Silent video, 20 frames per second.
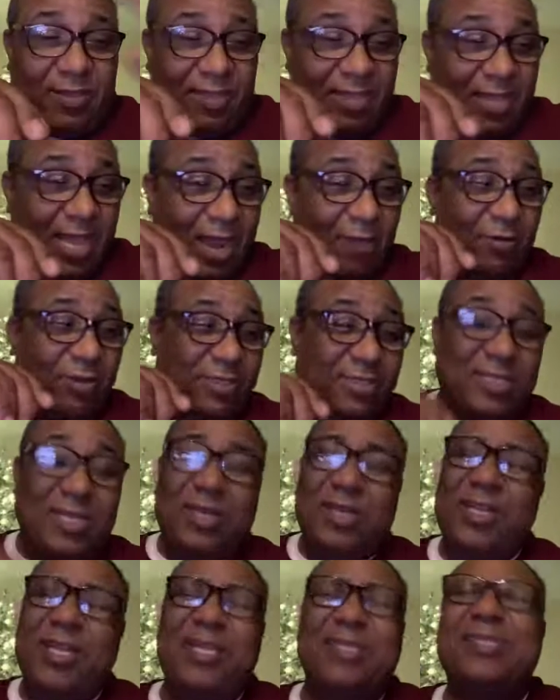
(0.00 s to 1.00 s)
Darius did.
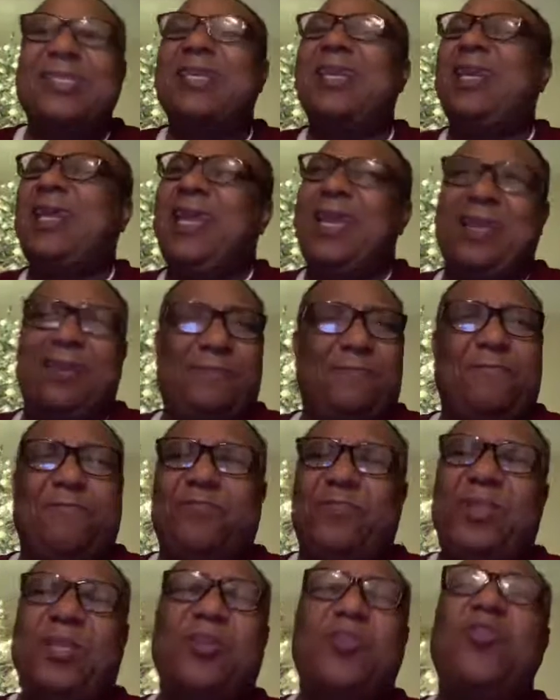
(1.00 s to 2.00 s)
It's clear.
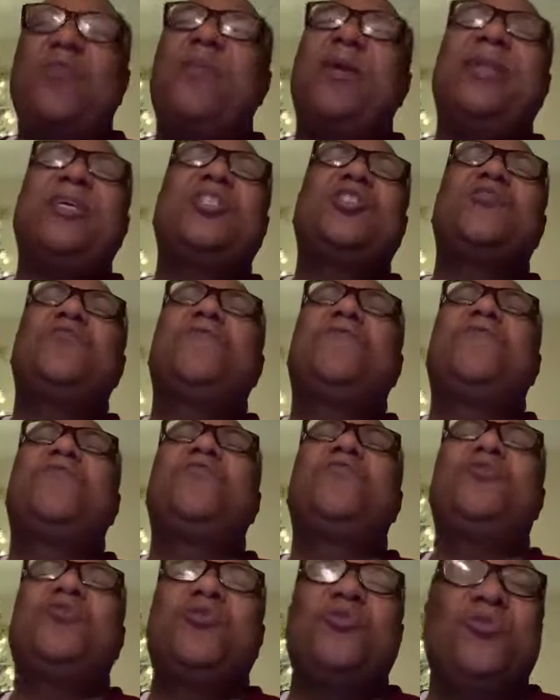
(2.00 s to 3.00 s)
Nobody should
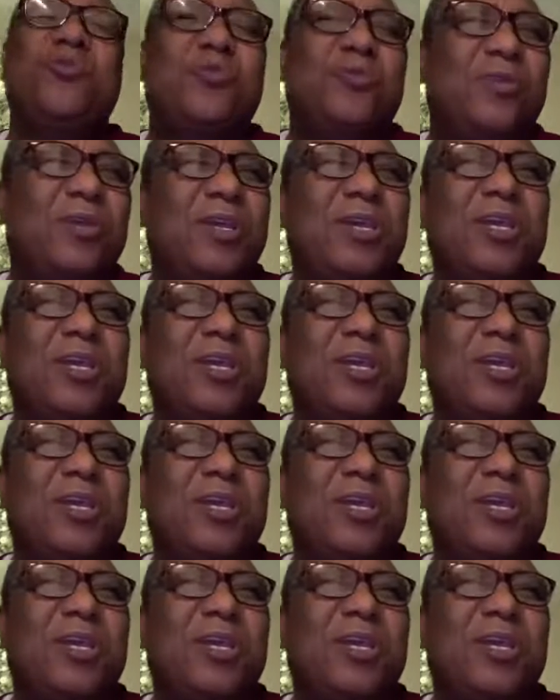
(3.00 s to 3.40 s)
fool you.